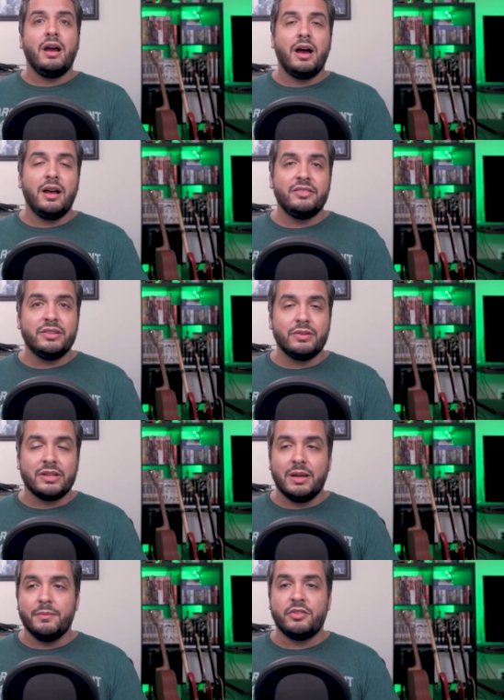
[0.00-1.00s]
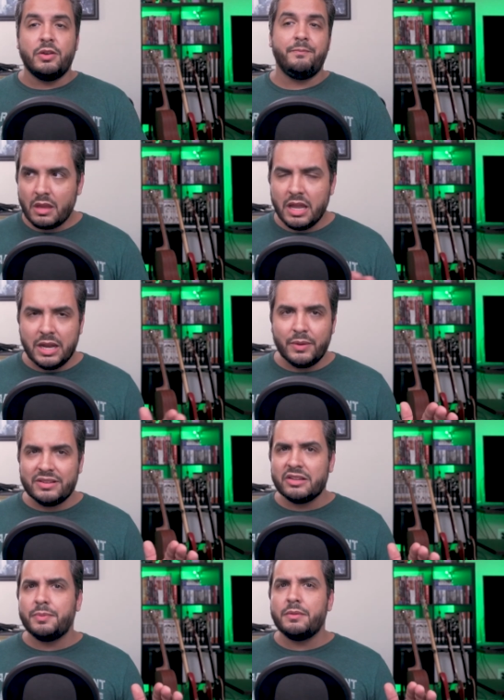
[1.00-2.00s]
uh, still to come. So, anyways,
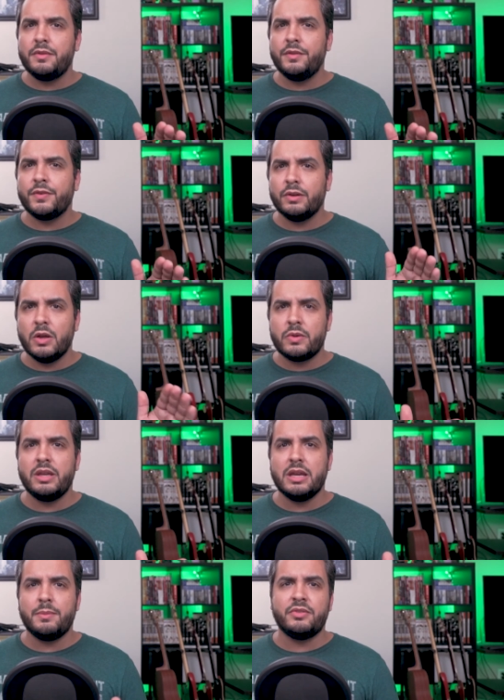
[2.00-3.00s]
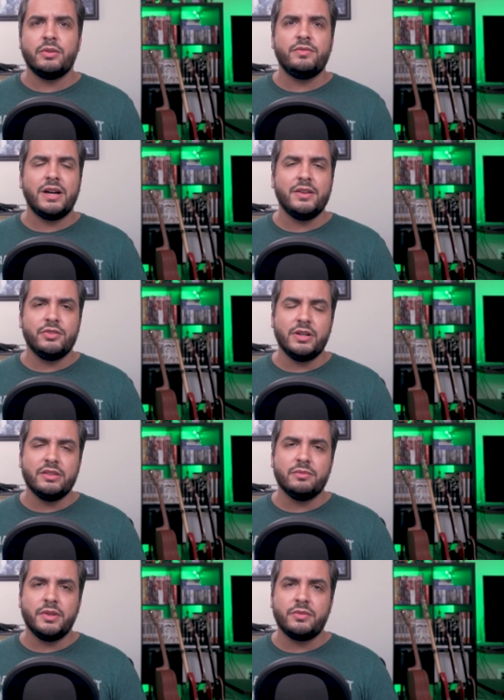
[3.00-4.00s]
that's my review for Loki episode five, Journey
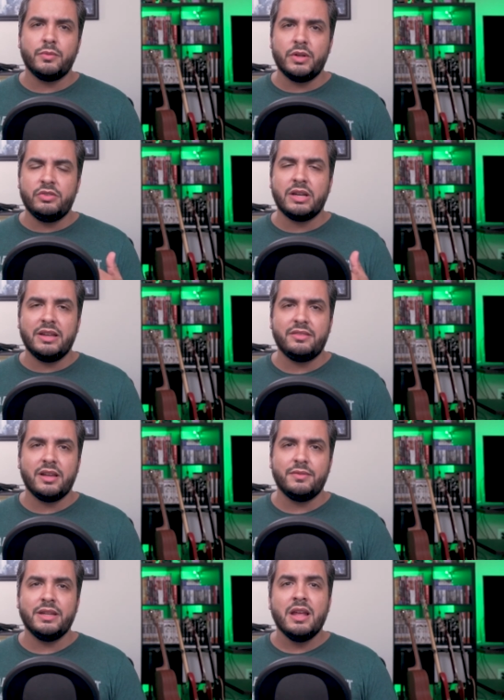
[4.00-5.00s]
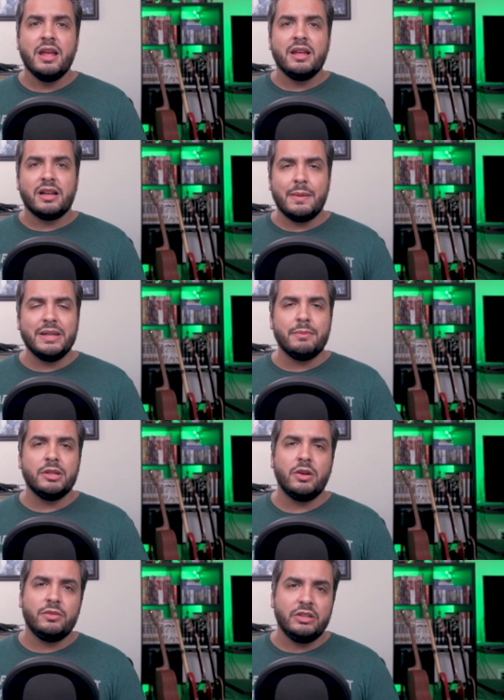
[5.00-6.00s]
into Mystery. What did you guys think of it? Comment down
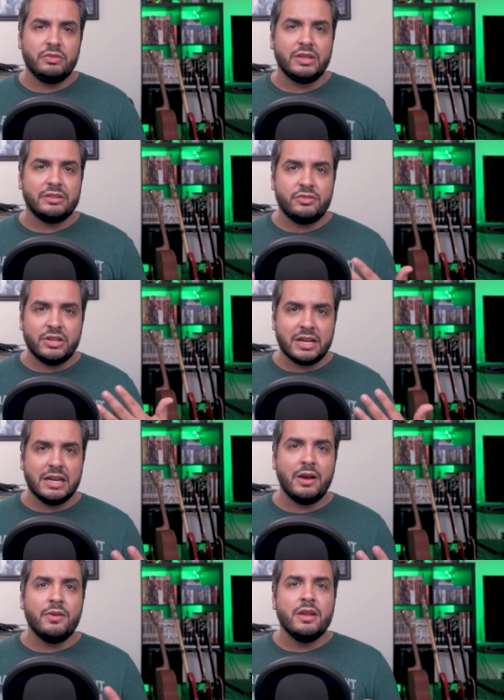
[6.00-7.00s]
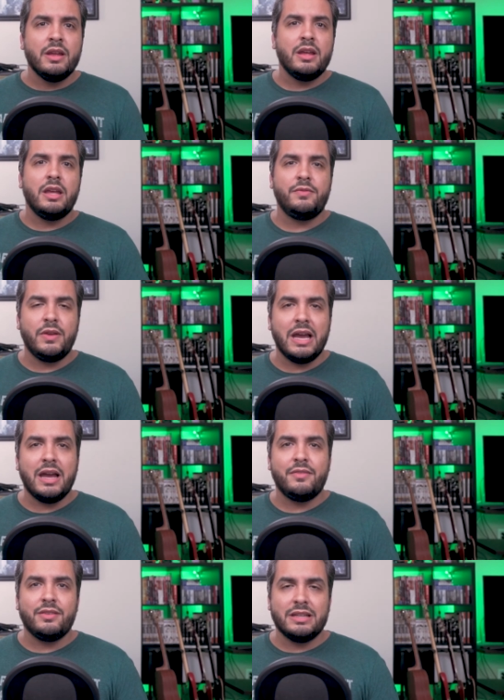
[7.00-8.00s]
below. Did you get to check it out? If you
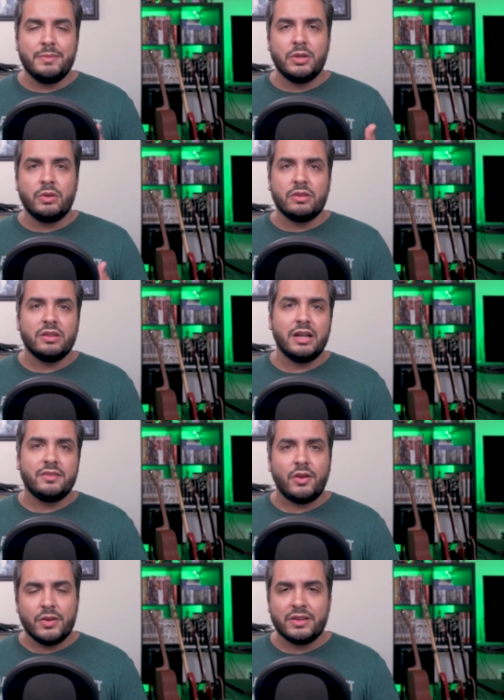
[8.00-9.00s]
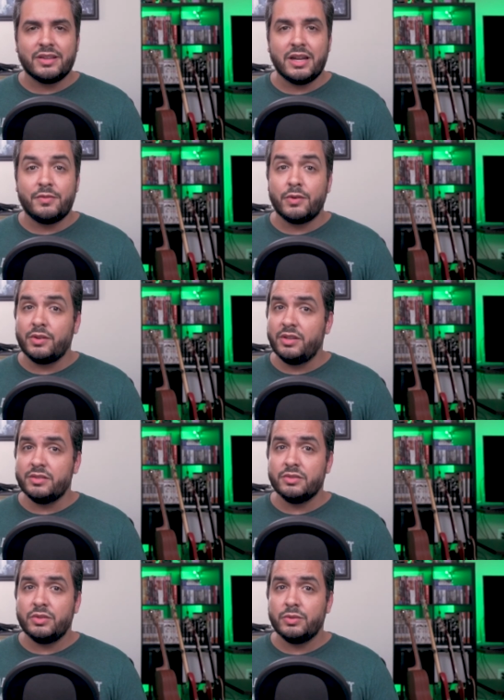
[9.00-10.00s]
have, let me know your thoughts. Are you excited for
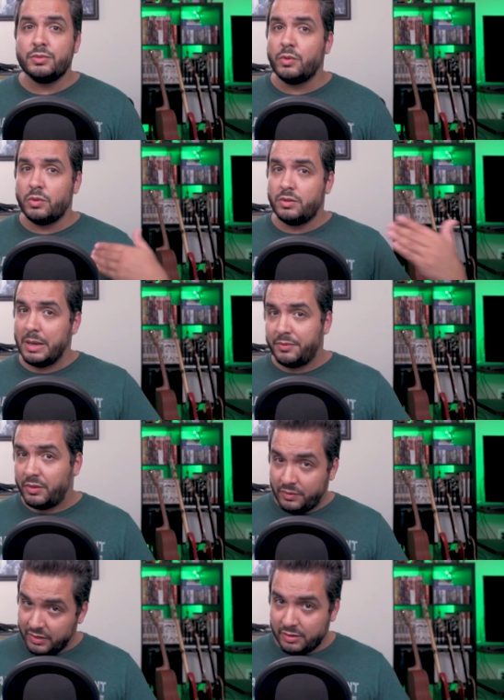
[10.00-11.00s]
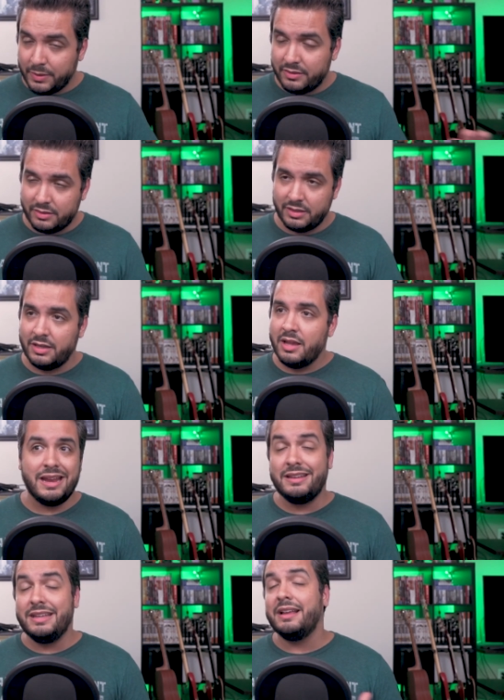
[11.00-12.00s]
season two or episode six, basically?
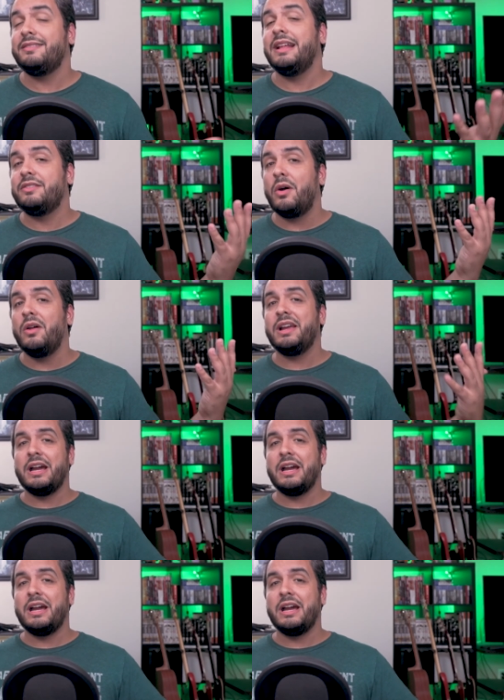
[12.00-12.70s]
And yes, that's all I